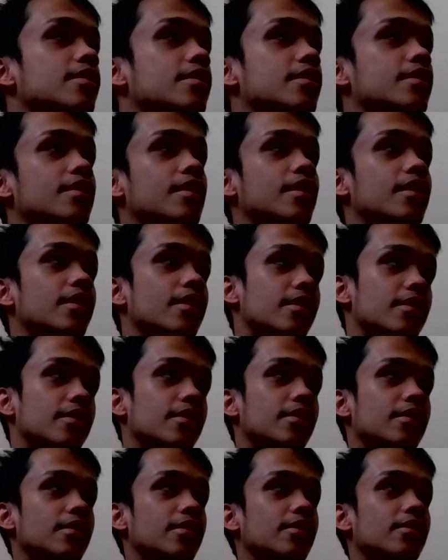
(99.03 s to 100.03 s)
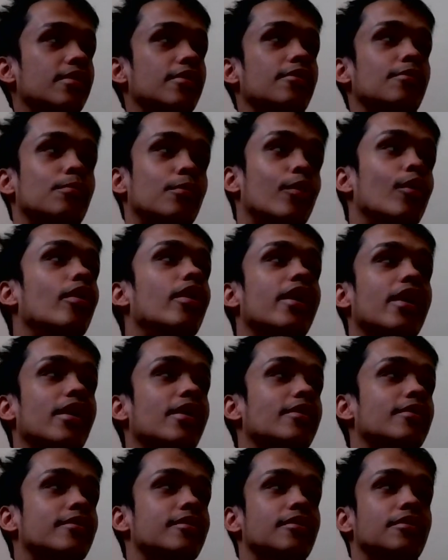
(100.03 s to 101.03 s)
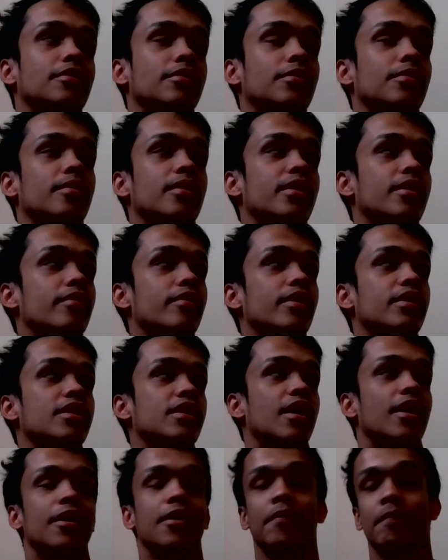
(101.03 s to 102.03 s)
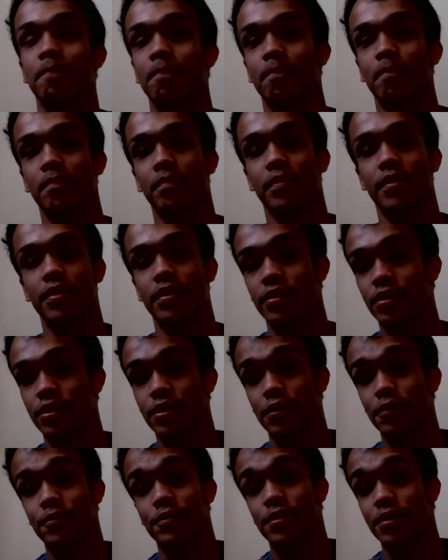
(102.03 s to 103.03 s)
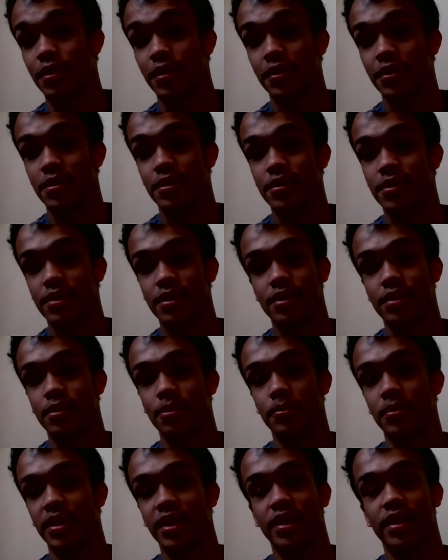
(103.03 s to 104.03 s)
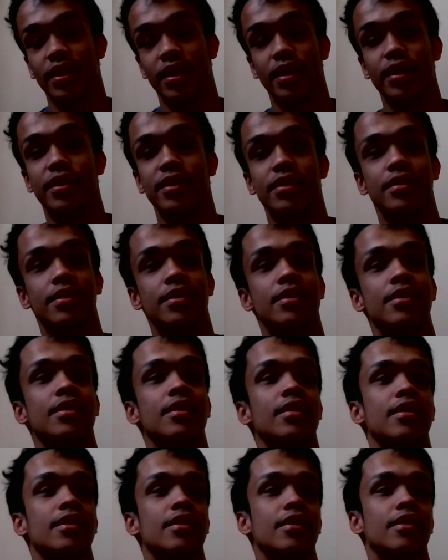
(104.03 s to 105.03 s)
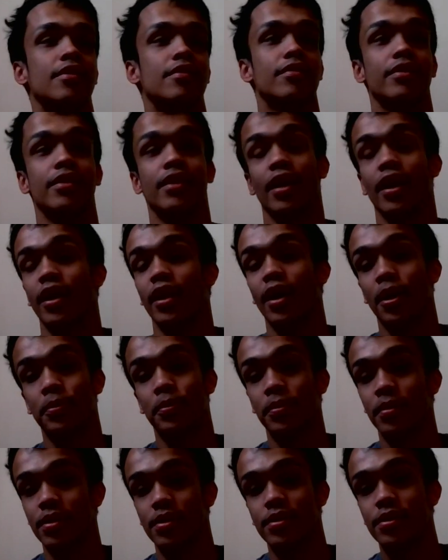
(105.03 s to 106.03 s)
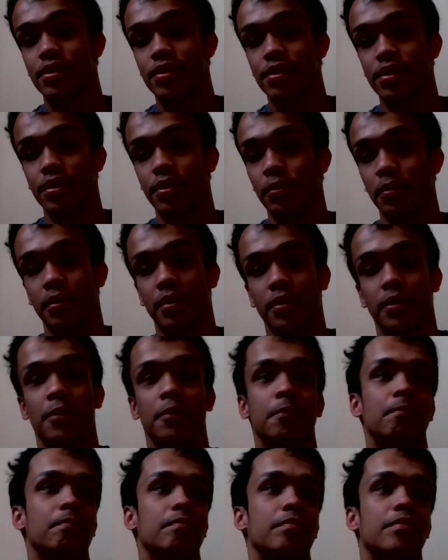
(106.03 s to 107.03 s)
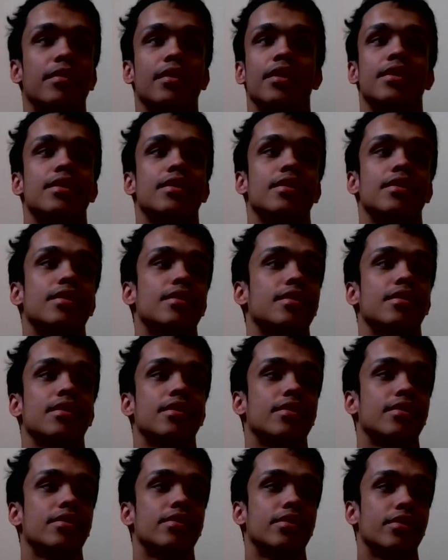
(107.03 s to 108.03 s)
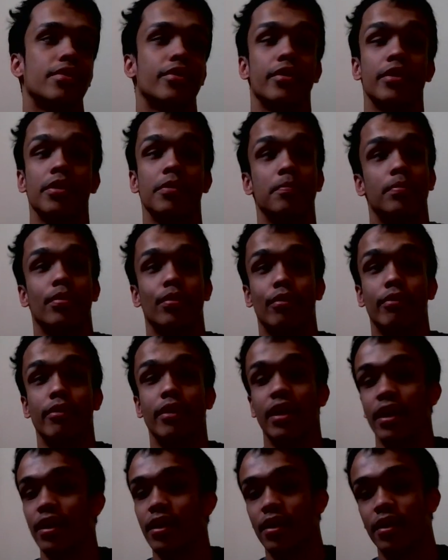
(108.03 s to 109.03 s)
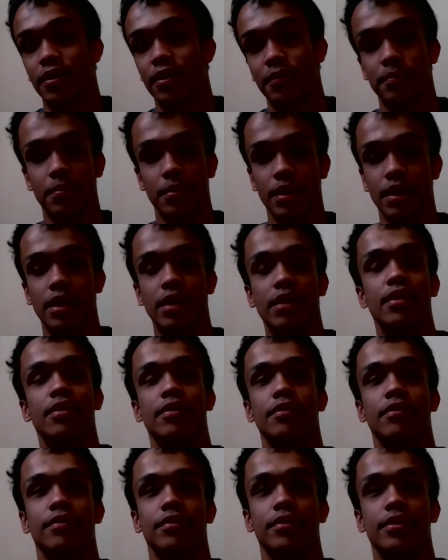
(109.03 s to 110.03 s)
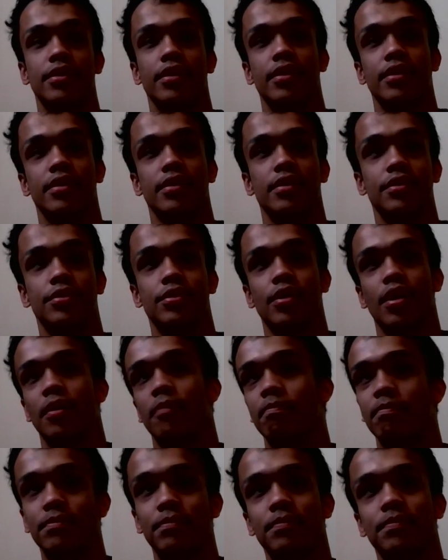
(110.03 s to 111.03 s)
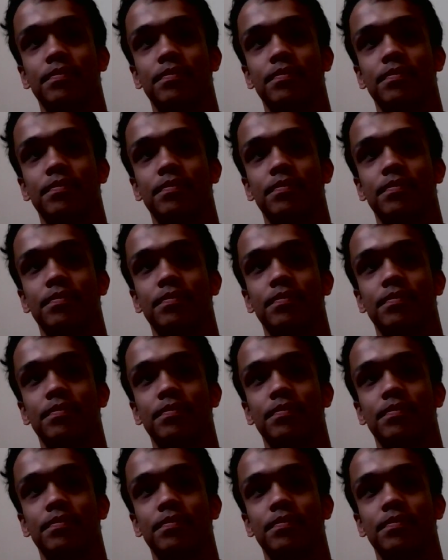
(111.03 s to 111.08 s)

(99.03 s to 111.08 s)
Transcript: It's like morning, whatever time your shift starts till when it ends. For 9 hours, you're an employee at a company for a job